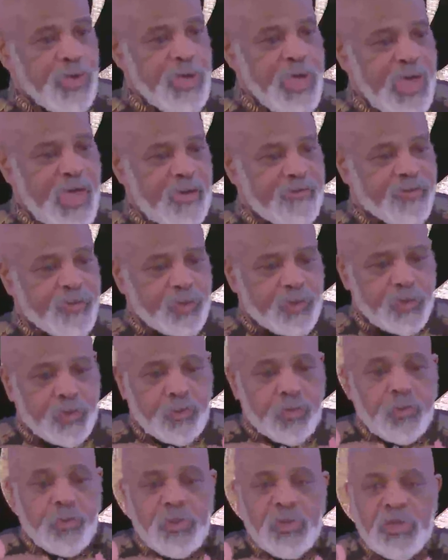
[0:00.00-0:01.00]
have to
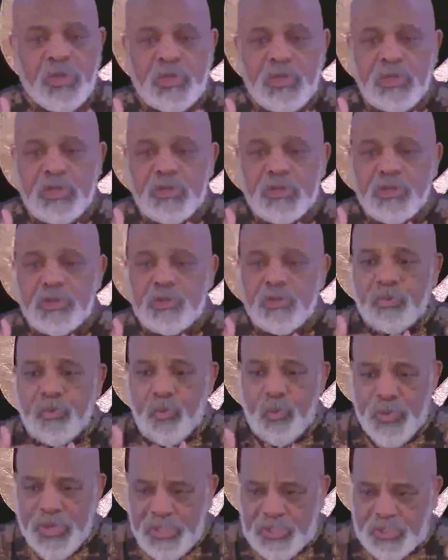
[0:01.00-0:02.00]

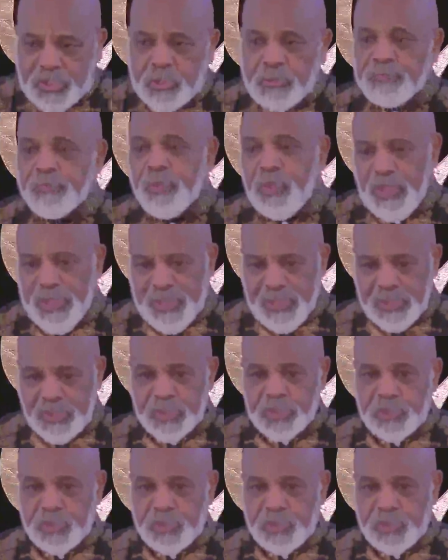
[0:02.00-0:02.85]
reach a place